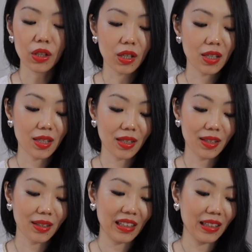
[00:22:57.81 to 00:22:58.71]
goods
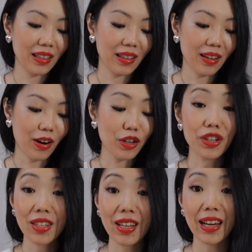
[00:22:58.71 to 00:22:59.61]
are
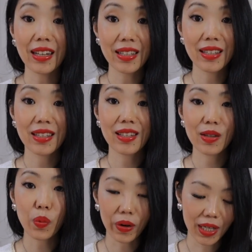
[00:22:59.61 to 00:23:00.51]
just as
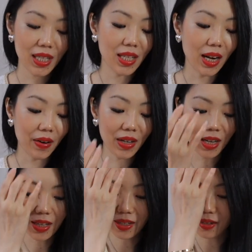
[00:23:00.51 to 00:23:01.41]
pricey
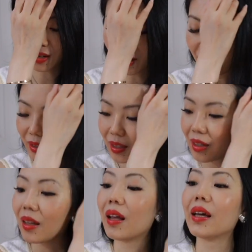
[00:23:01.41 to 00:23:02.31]
nowadays. They're not
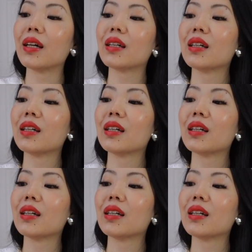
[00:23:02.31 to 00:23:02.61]
like